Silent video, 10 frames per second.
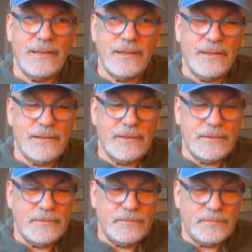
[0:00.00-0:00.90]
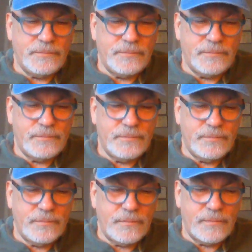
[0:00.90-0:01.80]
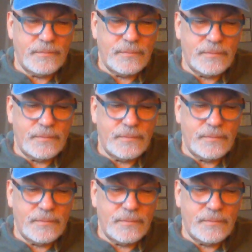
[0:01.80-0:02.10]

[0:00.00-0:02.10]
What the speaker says: Nobody speaks.